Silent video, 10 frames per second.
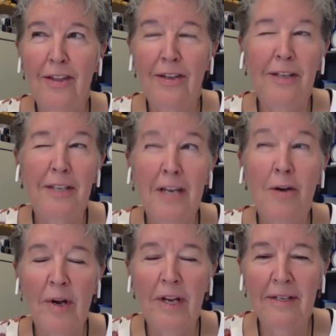
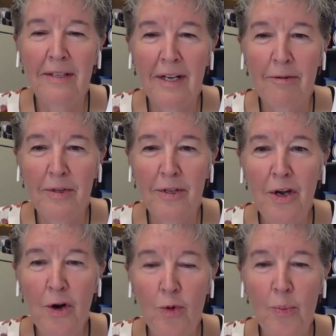takeaway is that I really
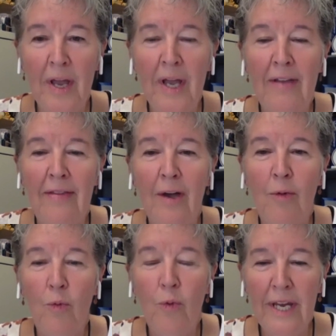hope that
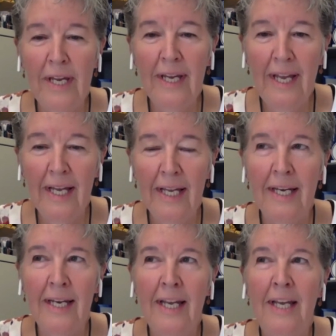we can